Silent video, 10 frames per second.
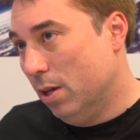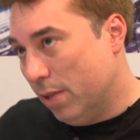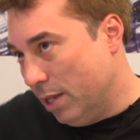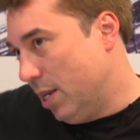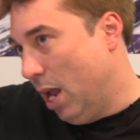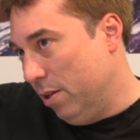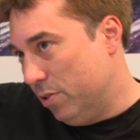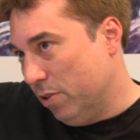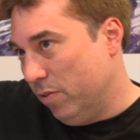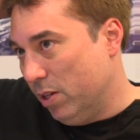that's kind of
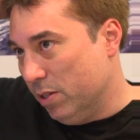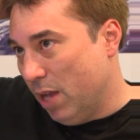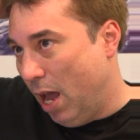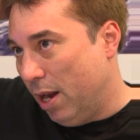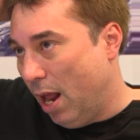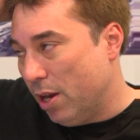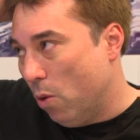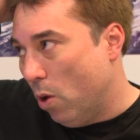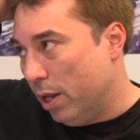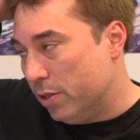sort of the design. And I
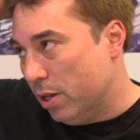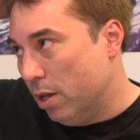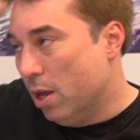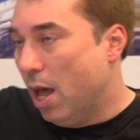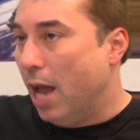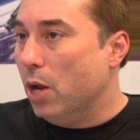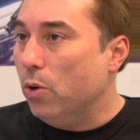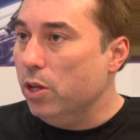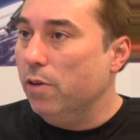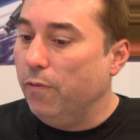don't want
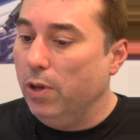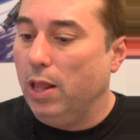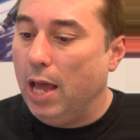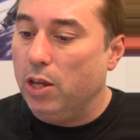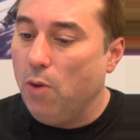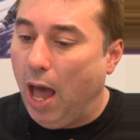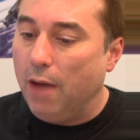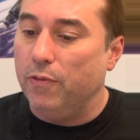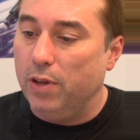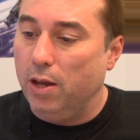you to feel like you
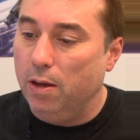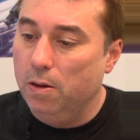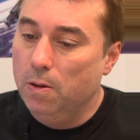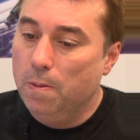have to